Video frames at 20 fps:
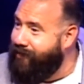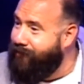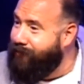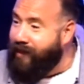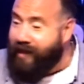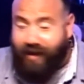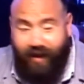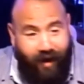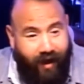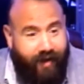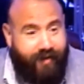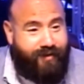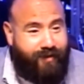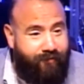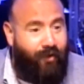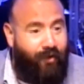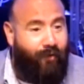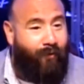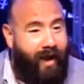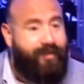Because of
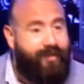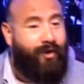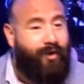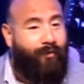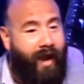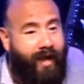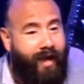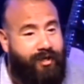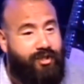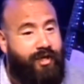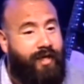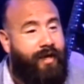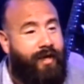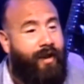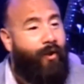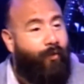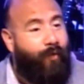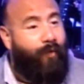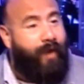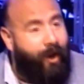the resurrection,
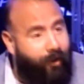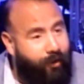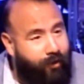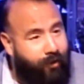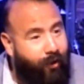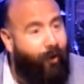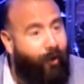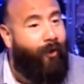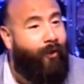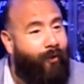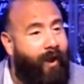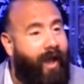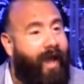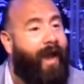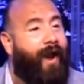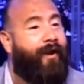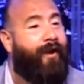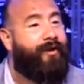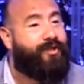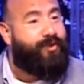we are co
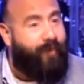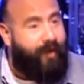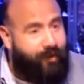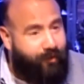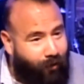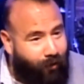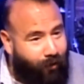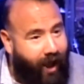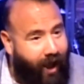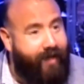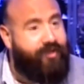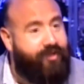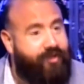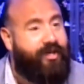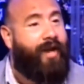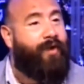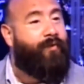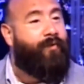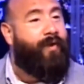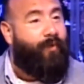heirs with Christ
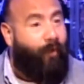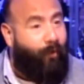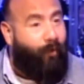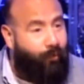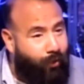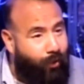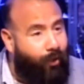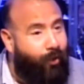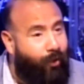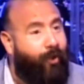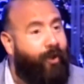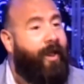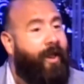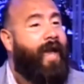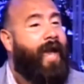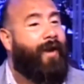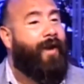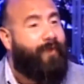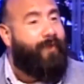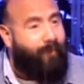and we will rule
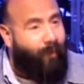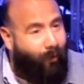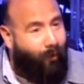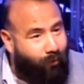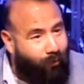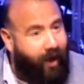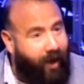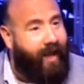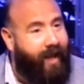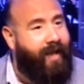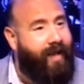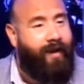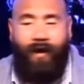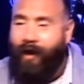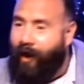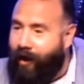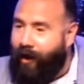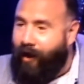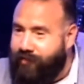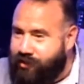and we will reign
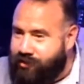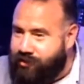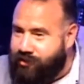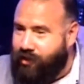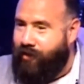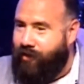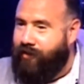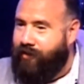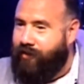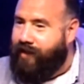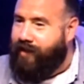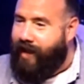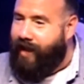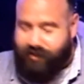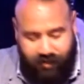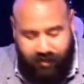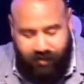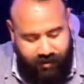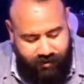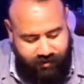on this earth.
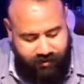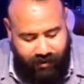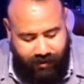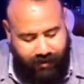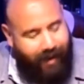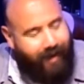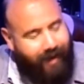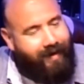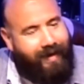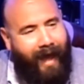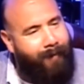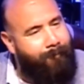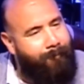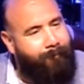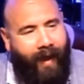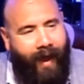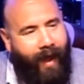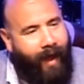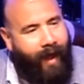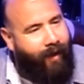Guys, listen, not
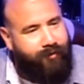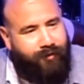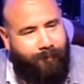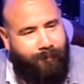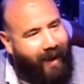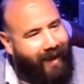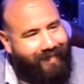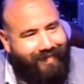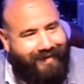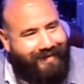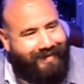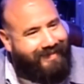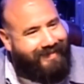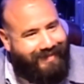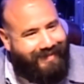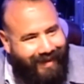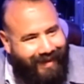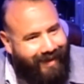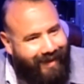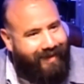bound by the
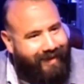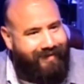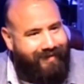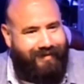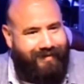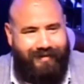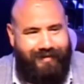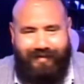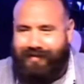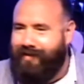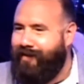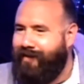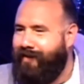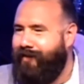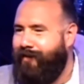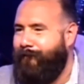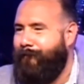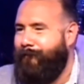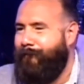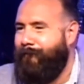sins
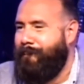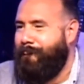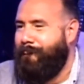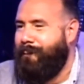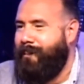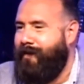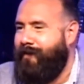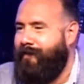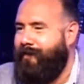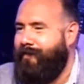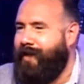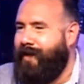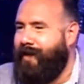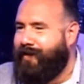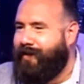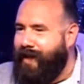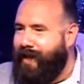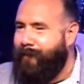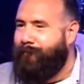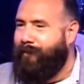that
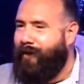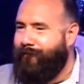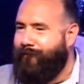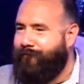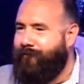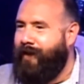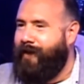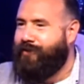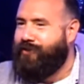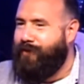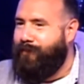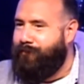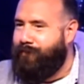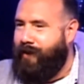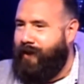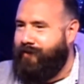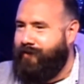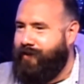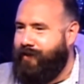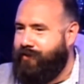keep our flesh in
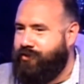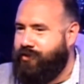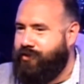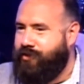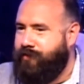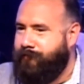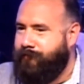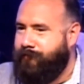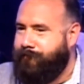bondage.